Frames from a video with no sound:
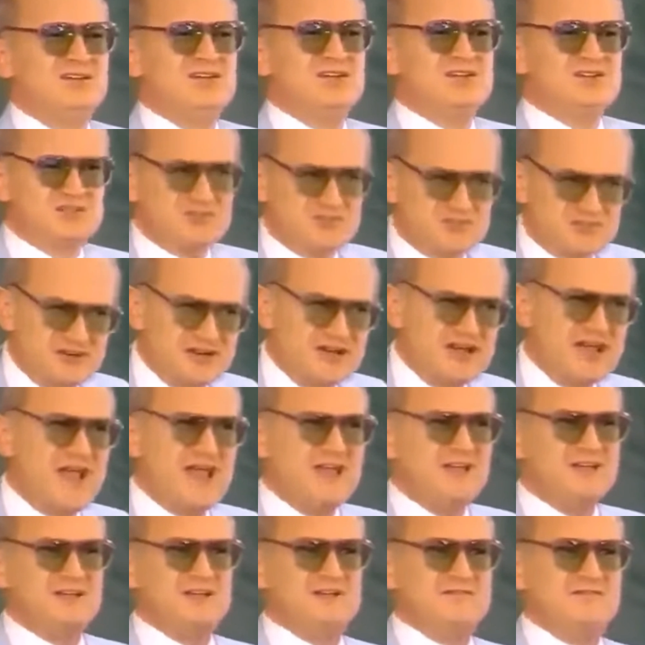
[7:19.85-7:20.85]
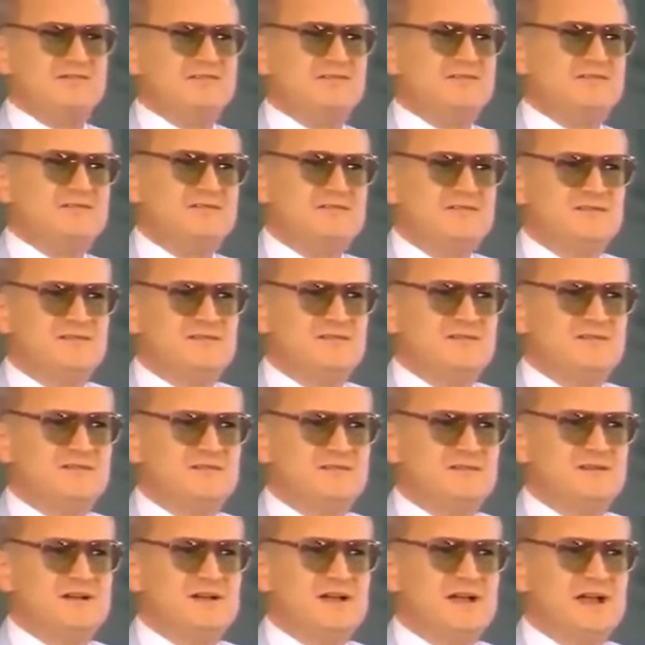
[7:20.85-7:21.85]
He's creative.
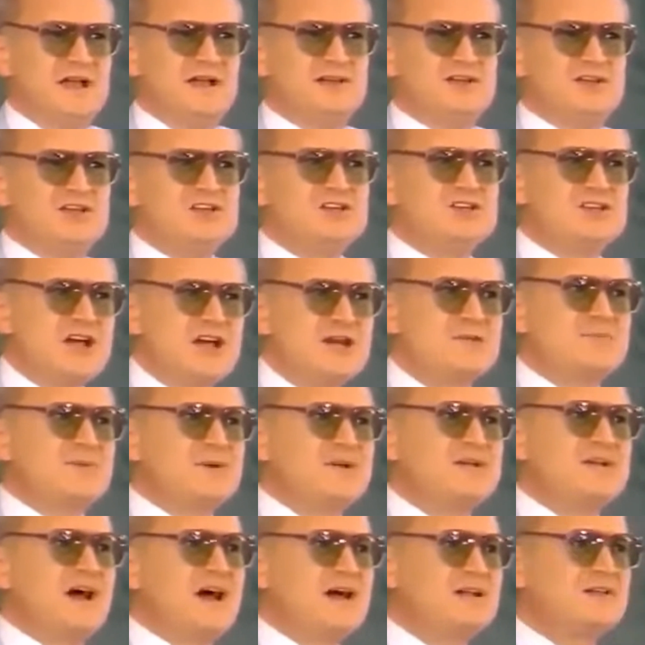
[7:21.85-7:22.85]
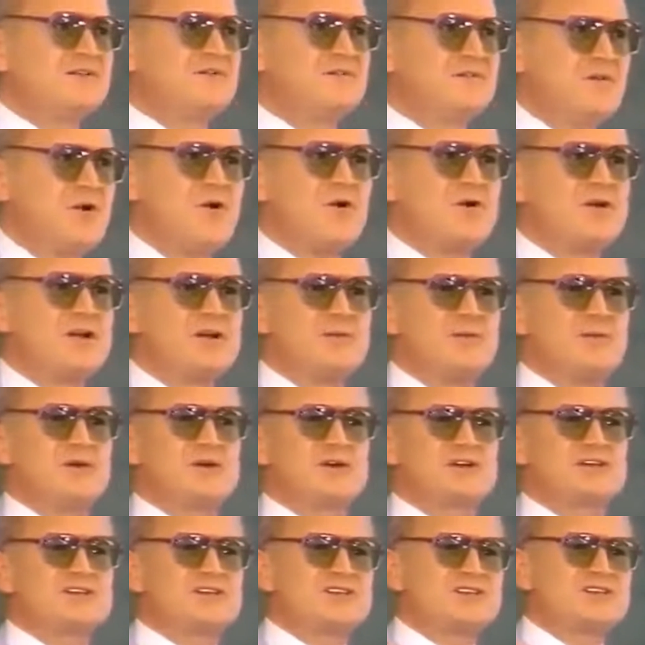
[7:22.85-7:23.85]
And he's unproductive only
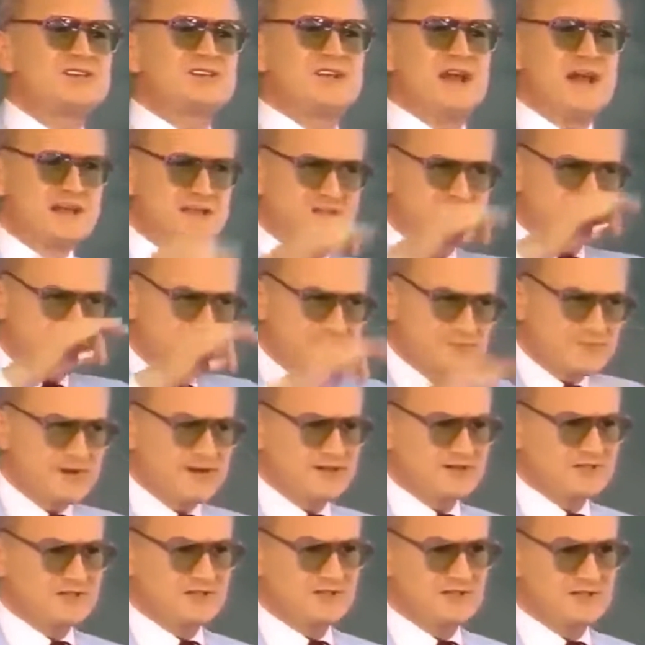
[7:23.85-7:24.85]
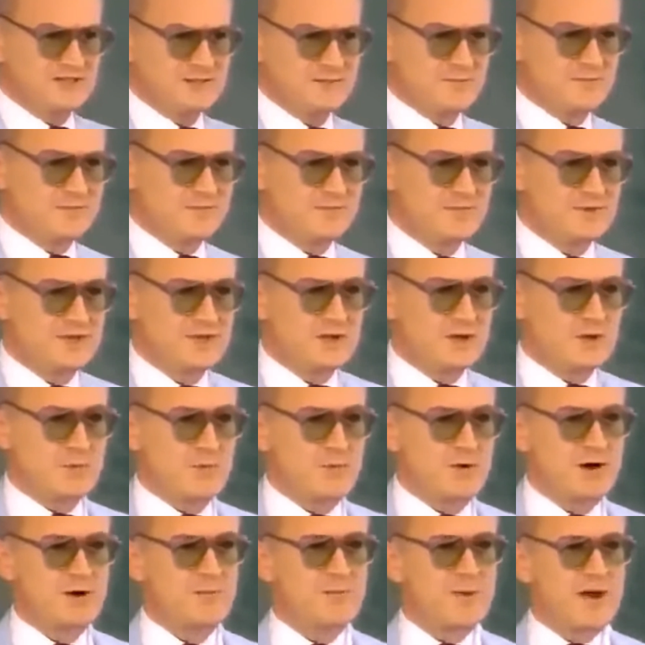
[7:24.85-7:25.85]
because society oppresses him.
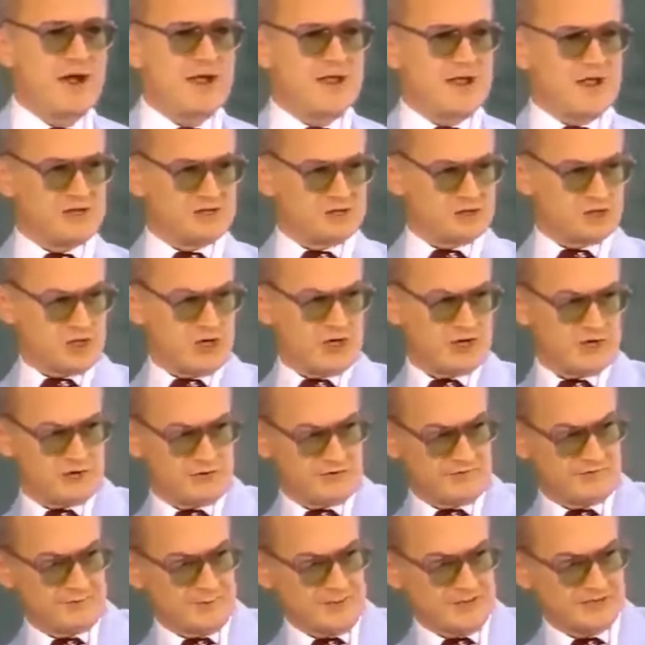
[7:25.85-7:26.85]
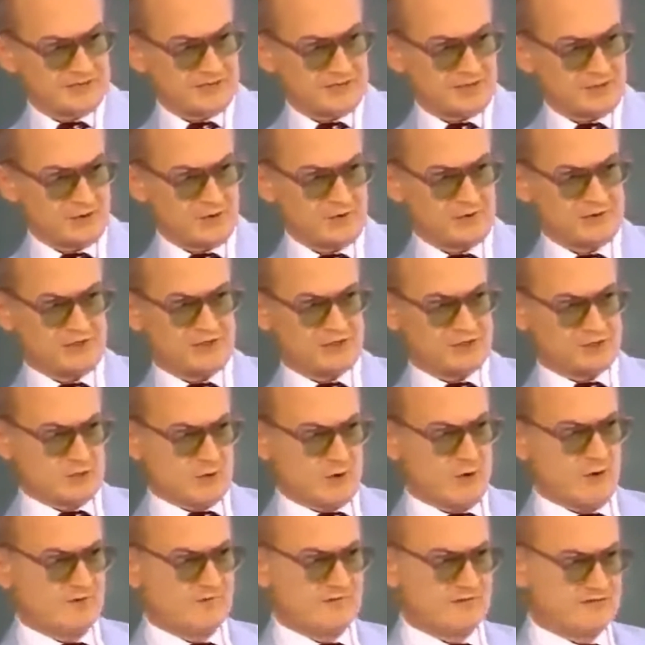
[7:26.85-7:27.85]
Whereby a general of Pentagon is
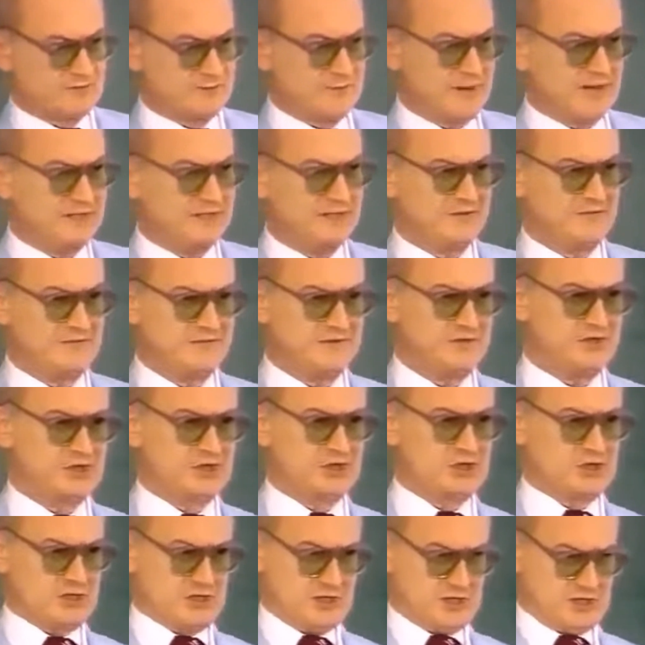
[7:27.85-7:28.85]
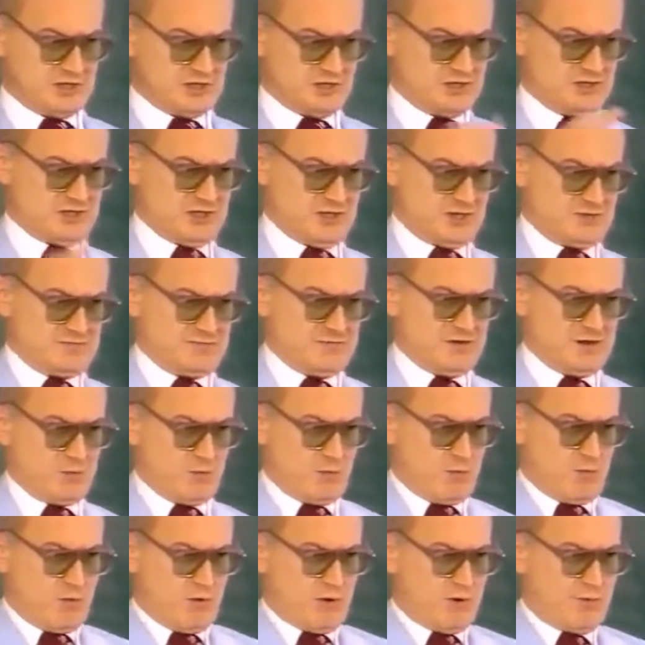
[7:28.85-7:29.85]
always, by definition, a
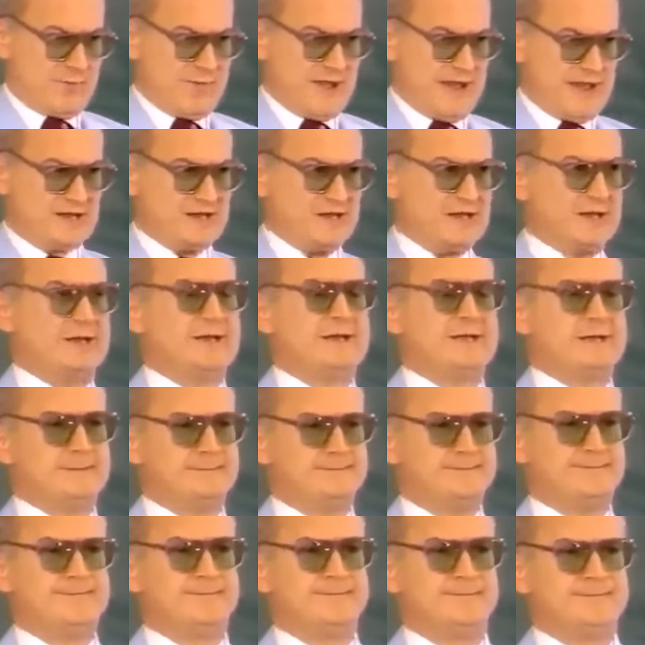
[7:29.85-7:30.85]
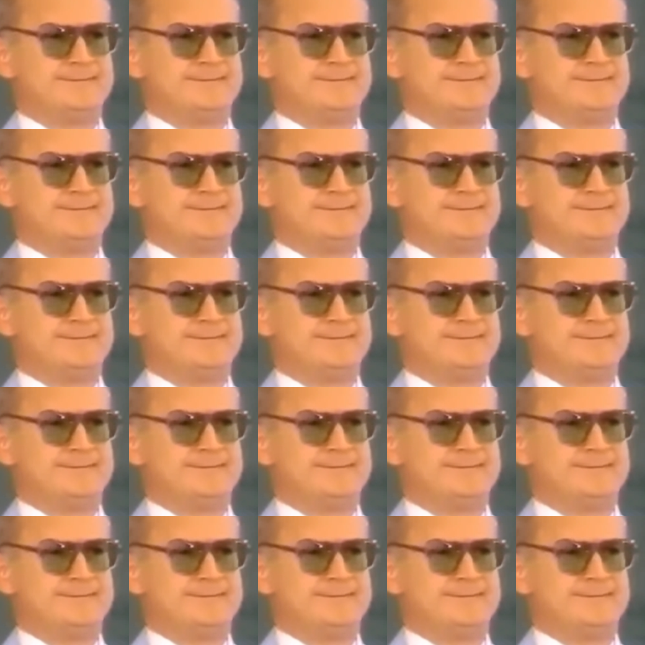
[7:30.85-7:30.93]
war maniac.